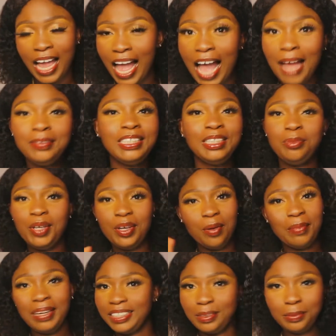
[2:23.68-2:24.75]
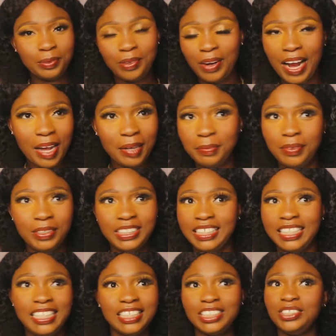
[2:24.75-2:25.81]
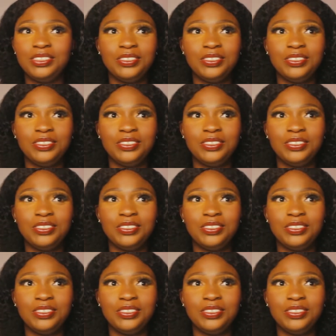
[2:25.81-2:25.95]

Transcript: I'm just big on my subscribers list,